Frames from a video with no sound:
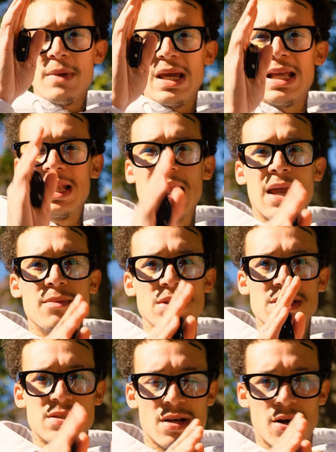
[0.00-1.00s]
in
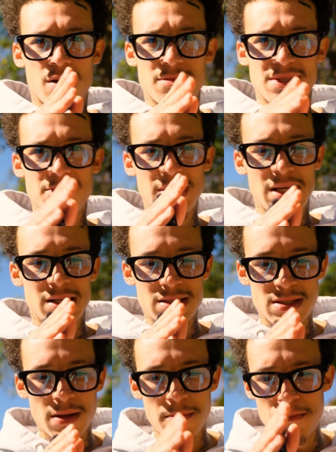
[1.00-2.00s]
layman's terms,
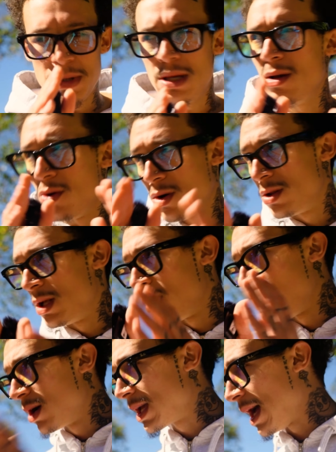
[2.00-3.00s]
means be on the
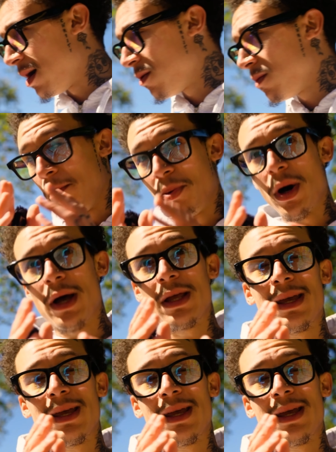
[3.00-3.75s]
lookout. But